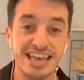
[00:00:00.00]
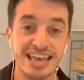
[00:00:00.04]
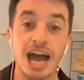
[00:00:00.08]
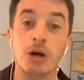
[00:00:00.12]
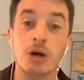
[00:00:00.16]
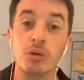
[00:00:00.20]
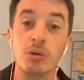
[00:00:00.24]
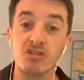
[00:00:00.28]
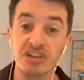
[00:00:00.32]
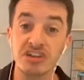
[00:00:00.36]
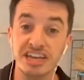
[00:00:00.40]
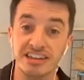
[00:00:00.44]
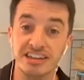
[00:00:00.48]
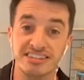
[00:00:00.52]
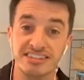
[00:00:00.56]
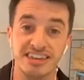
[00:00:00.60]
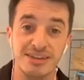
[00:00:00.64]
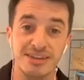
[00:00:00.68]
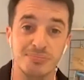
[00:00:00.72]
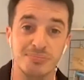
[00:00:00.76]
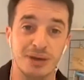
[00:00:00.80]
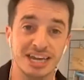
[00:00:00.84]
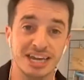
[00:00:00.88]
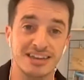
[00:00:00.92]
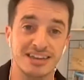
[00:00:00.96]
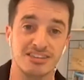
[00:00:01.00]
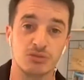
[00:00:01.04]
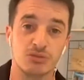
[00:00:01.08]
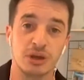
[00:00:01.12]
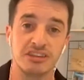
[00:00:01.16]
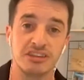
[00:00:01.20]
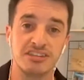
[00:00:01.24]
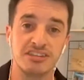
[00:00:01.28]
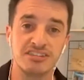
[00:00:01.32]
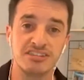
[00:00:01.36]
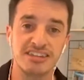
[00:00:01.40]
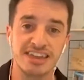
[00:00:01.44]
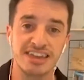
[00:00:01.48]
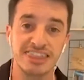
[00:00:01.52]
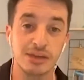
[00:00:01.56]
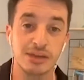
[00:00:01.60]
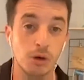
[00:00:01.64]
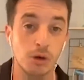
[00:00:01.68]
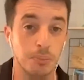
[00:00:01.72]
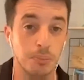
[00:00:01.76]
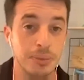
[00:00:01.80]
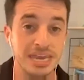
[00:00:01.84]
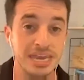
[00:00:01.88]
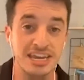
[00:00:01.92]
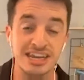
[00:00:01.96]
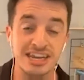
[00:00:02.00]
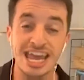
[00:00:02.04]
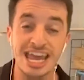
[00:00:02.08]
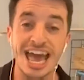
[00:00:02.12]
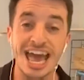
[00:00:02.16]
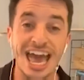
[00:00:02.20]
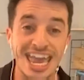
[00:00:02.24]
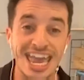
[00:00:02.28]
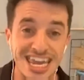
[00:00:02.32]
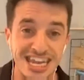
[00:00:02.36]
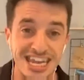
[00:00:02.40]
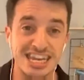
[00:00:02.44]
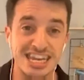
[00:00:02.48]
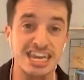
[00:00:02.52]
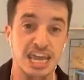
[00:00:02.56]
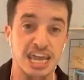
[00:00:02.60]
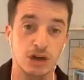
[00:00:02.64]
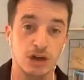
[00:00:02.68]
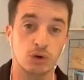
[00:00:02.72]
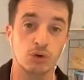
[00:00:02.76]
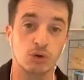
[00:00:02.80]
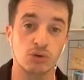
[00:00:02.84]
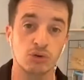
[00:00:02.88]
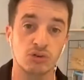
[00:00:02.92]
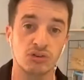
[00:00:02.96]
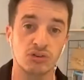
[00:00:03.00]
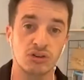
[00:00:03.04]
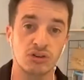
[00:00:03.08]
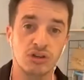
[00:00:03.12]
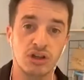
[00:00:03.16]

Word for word: Almeria team back in twenty ten, they were beaten eight nil